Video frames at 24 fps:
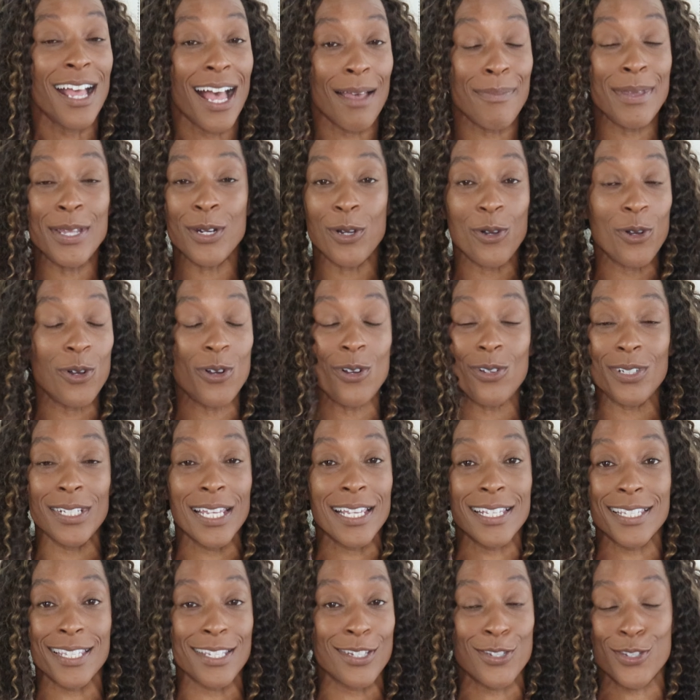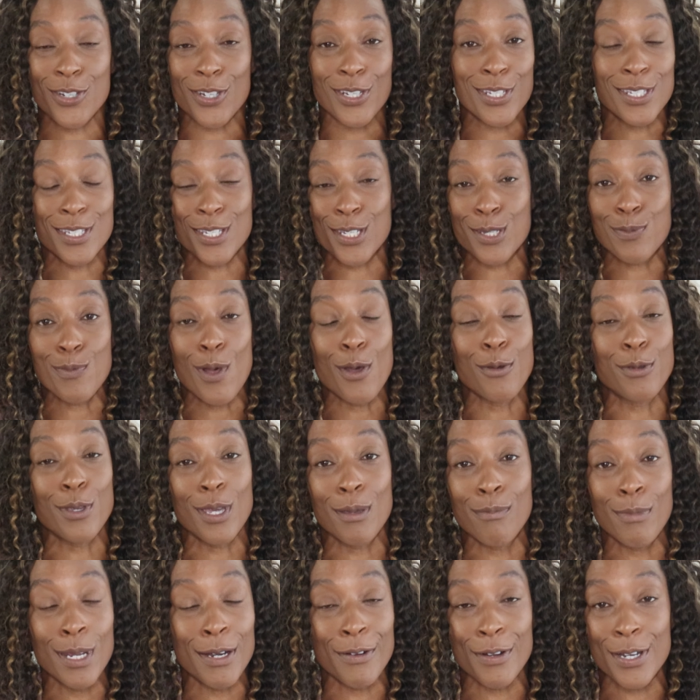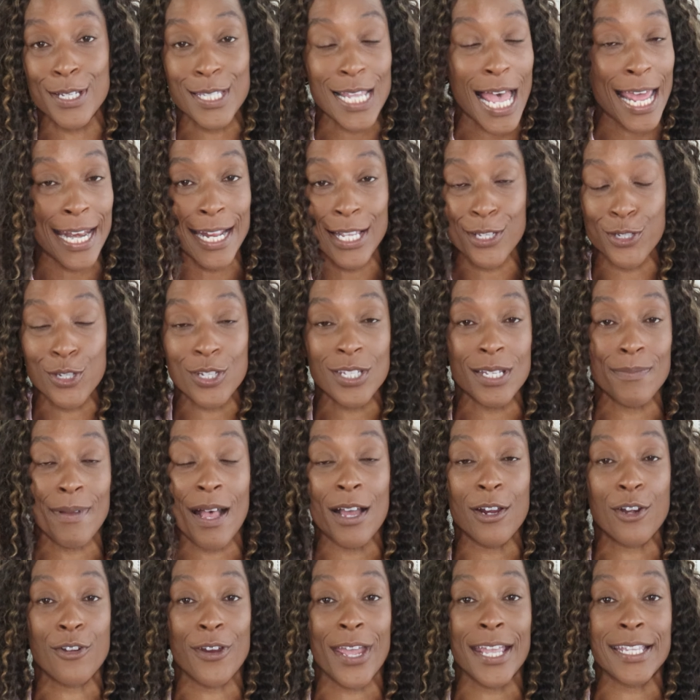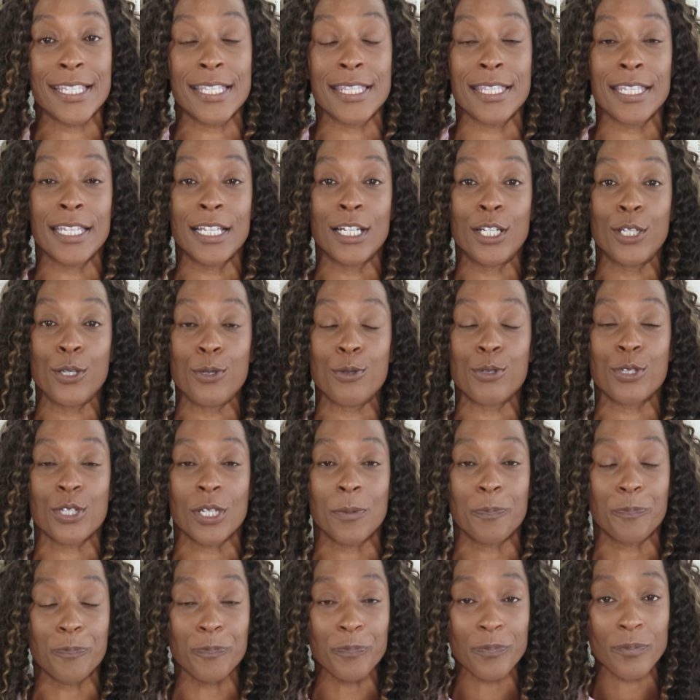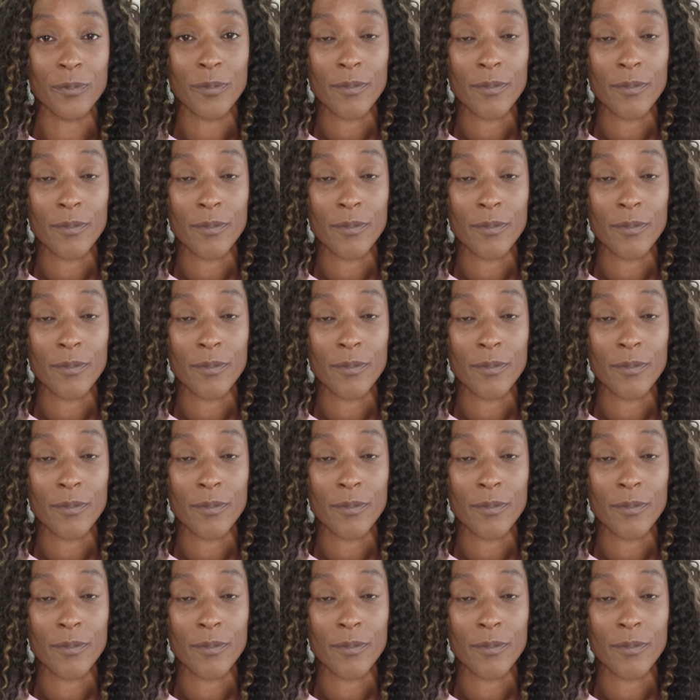I mean, all this is just smoke and mirrors, and it's just about creating the illusion.